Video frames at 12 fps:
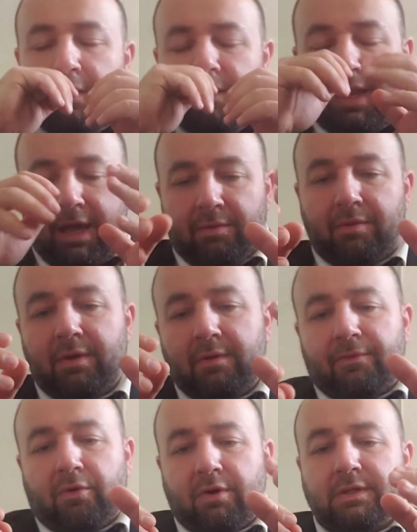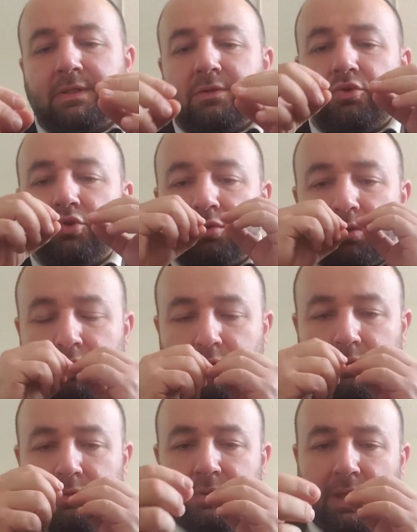Now, of course, you should
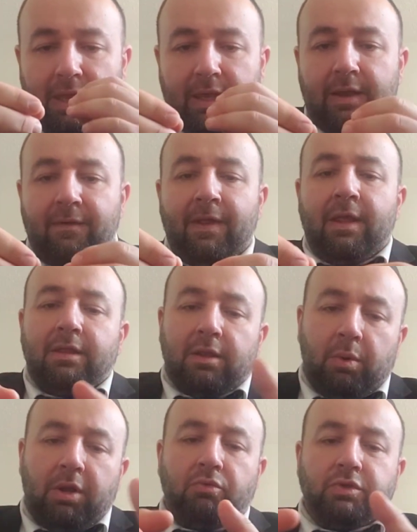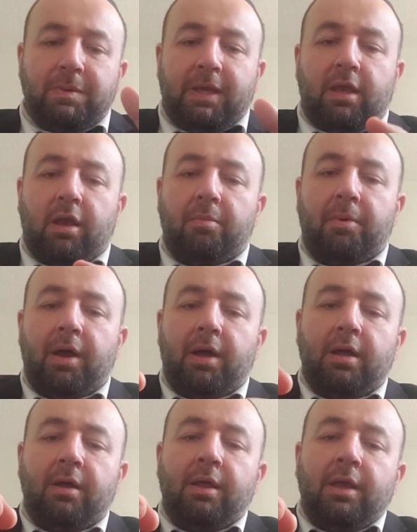take the one who's making a
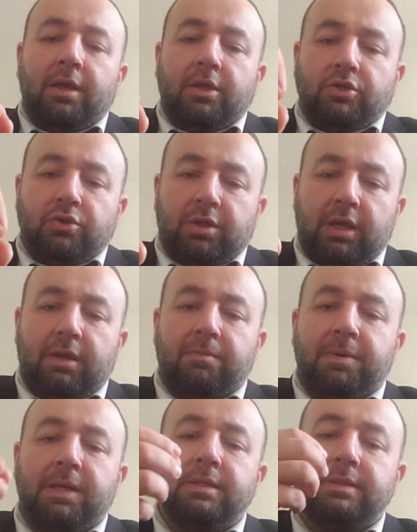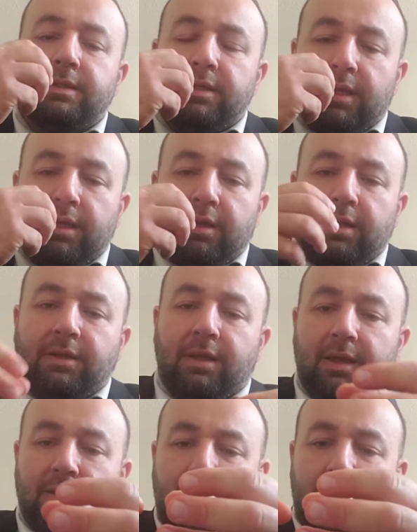bracha. You should take a piece, eat it,
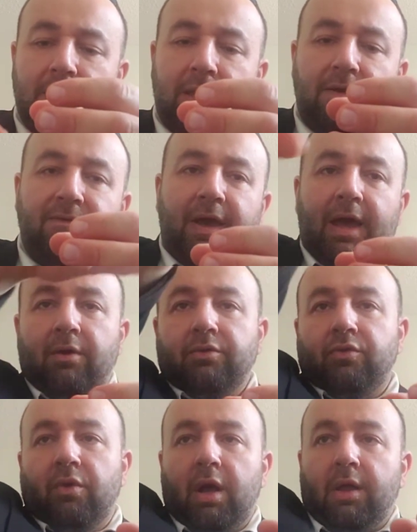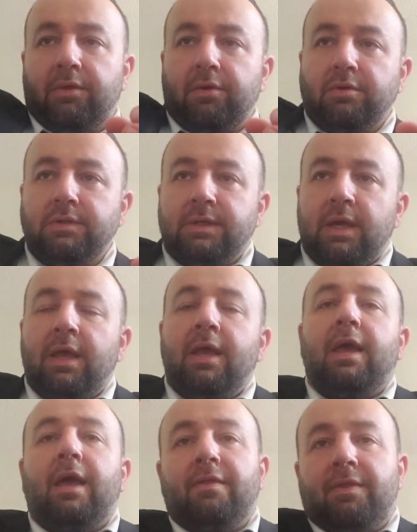and then give out to others,
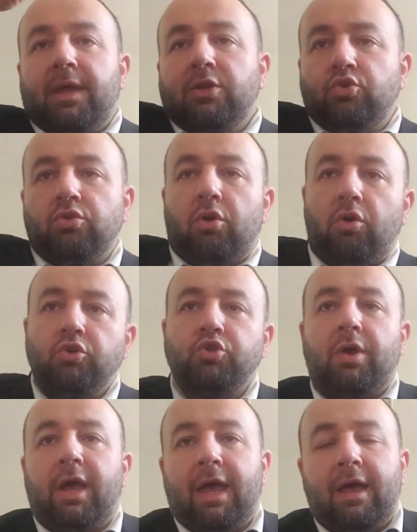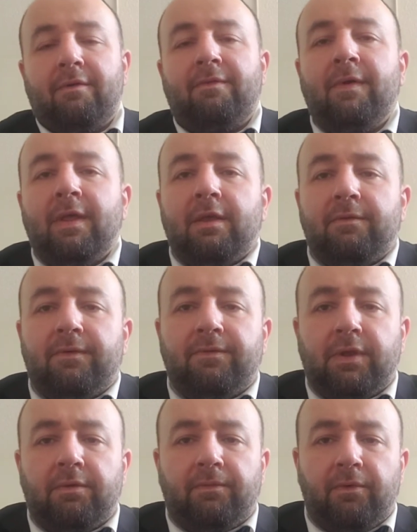and they should also have
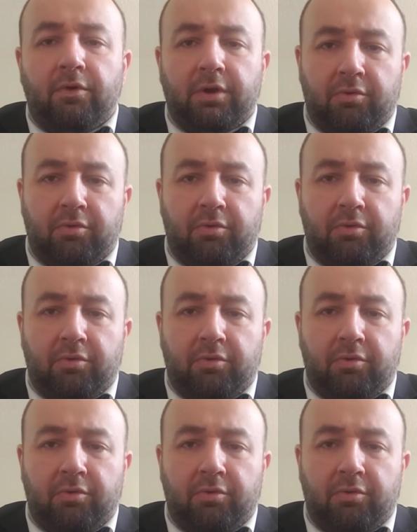54